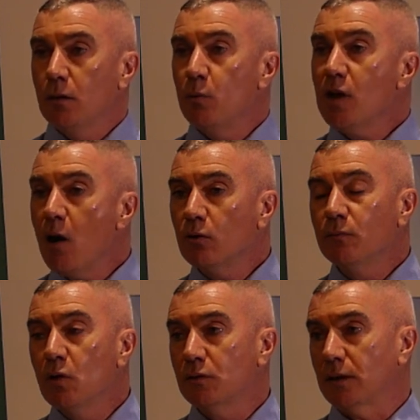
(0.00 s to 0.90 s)
We owe
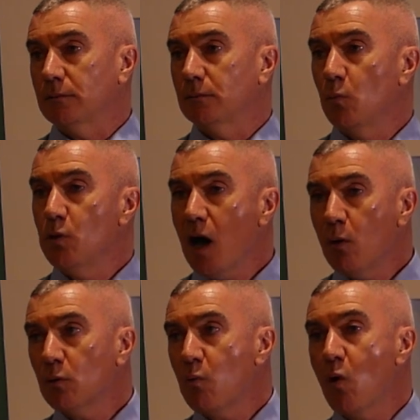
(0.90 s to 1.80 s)
them nothing. We
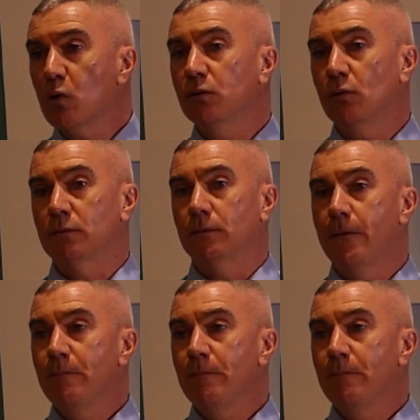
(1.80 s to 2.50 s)
owe the world nothing.